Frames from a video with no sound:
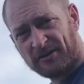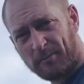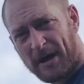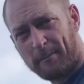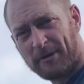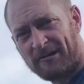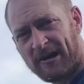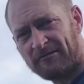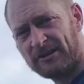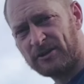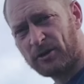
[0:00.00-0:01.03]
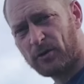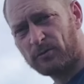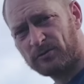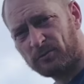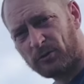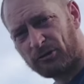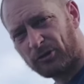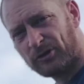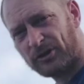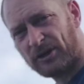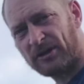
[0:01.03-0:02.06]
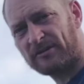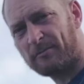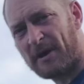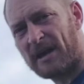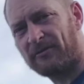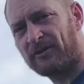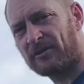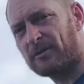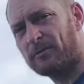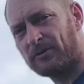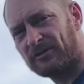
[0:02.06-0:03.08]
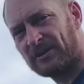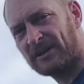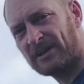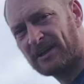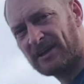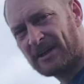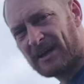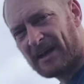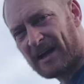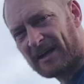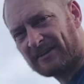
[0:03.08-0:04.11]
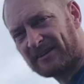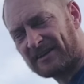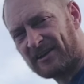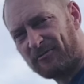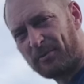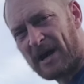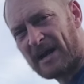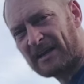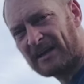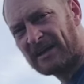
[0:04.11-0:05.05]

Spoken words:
pamper our egos. We're all here to benefit the community and to give back